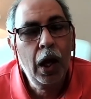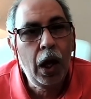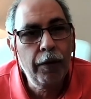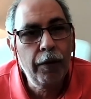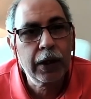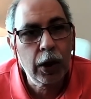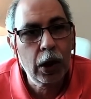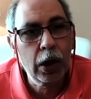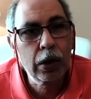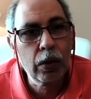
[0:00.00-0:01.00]
of a
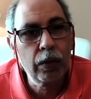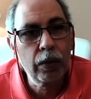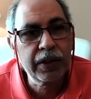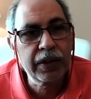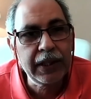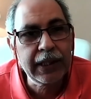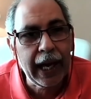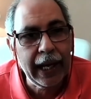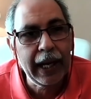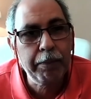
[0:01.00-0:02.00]
girl called Savita
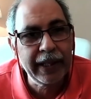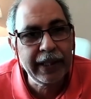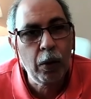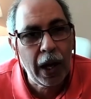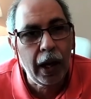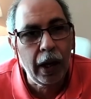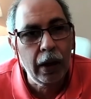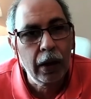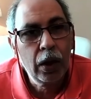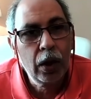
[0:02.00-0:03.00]
Hallapannawar,
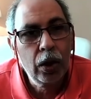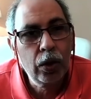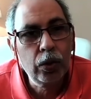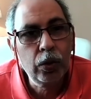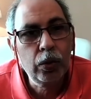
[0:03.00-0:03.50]
who...